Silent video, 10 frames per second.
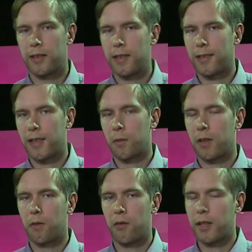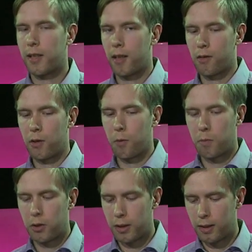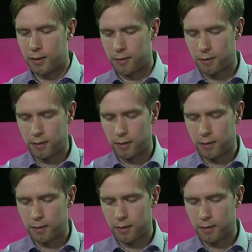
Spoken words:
the discounted free cash flow model.